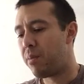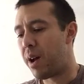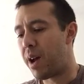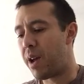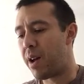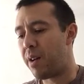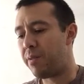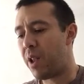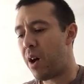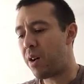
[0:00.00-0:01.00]

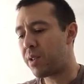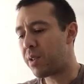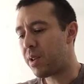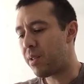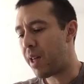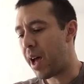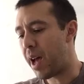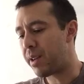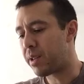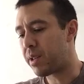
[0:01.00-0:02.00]
vlogs
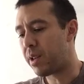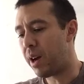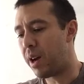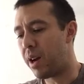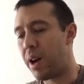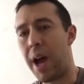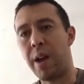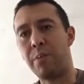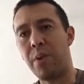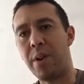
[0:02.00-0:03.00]
that I
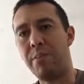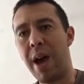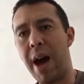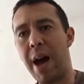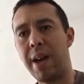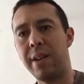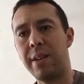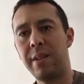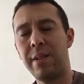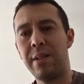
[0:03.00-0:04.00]
had a pretty bad
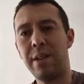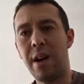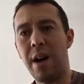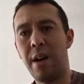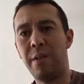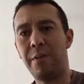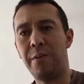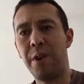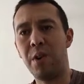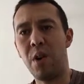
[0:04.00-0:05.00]

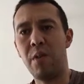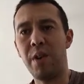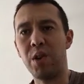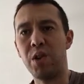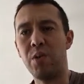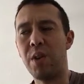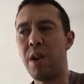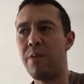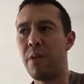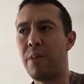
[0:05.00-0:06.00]
foot nerve issue
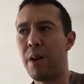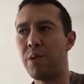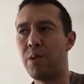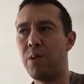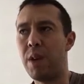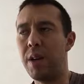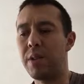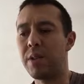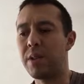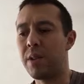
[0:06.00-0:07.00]
there for about 2
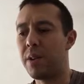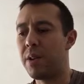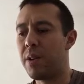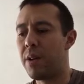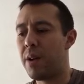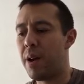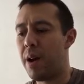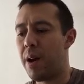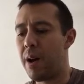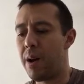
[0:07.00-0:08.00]
weeks.
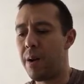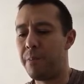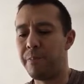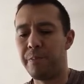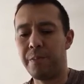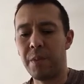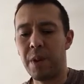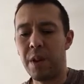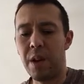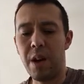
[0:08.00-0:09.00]

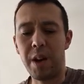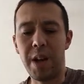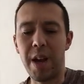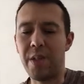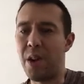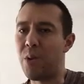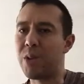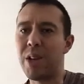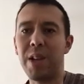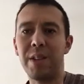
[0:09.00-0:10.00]
Again, there
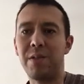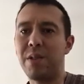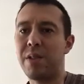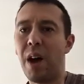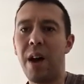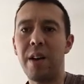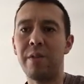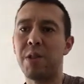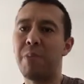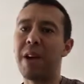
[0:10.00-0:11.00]
was a ton
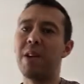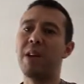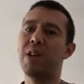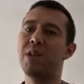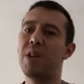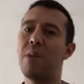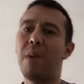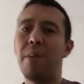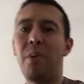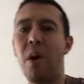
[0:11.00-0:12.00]
of speculation on
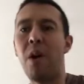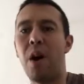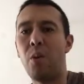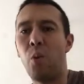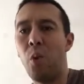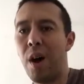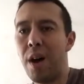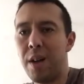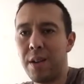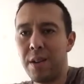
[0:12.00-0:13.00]
my part on
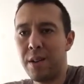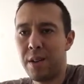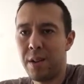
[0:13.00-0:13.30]
what